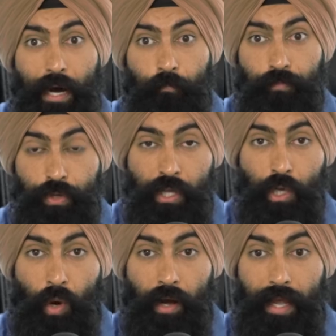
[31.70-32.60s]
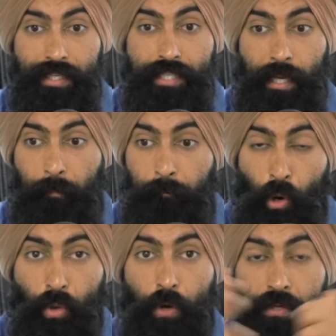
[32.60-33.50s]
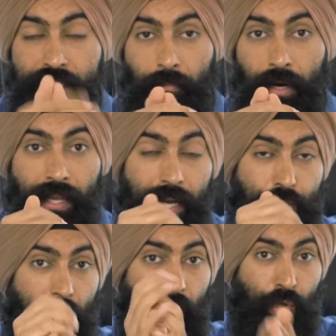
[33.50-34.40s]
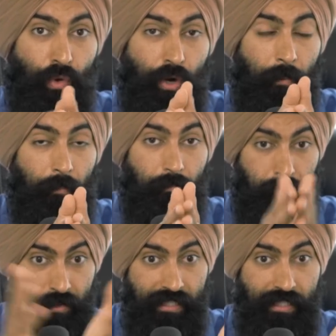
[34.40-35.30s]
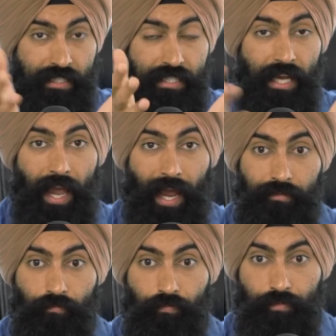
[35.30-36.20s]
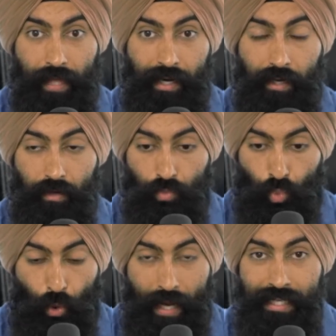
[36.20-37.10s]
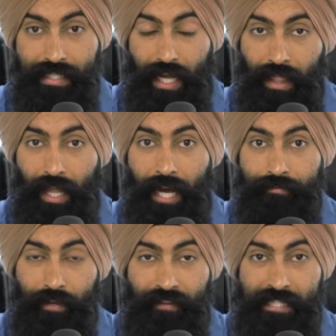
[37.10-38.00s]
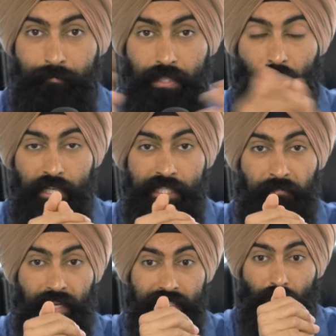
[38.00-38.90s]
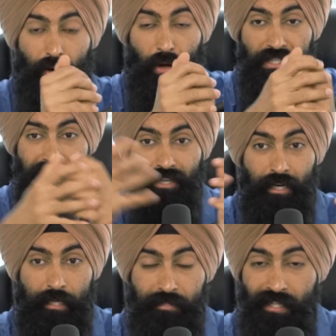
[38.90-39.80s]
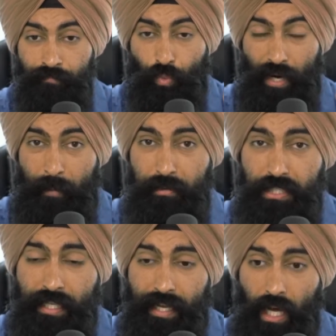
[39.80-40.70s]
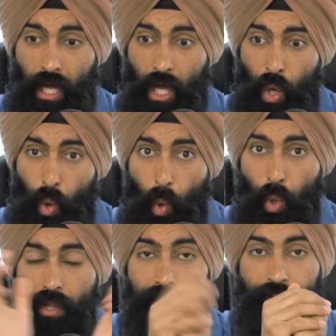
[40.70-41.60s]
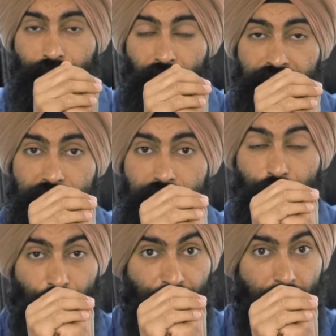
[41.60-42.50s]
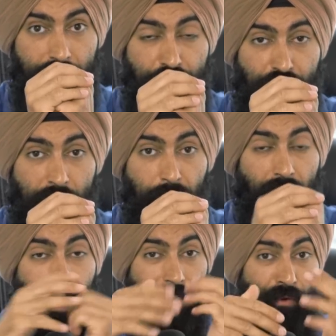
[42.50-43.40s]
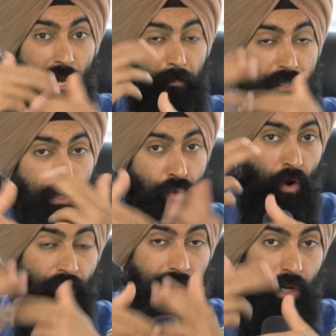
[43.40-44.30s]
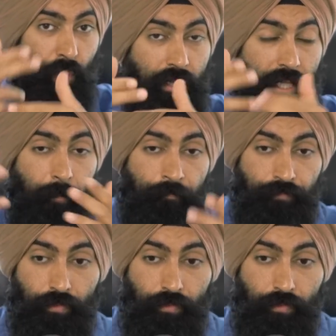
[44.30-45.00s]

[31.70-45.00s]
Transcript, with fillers: now you can go out and take boatloads of money and try to grow your business. And that raised a lot of investment dollars because now all these startups were able to get a whole lot of funding for very cheap and they were able to grow very quickly